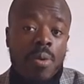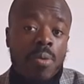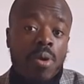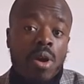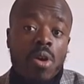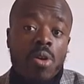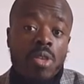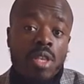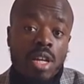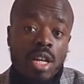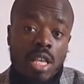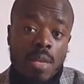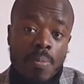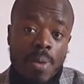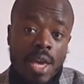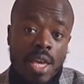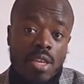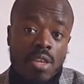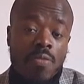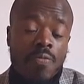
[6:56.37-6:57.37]
but we're only going to
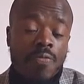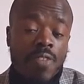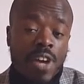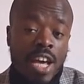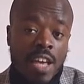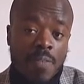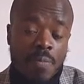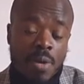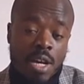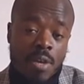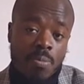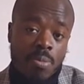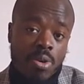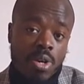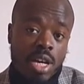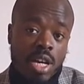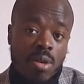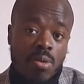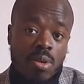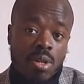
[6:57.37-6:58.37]
pay you £5 per
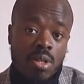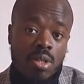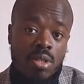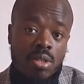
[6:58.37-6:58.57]
hour.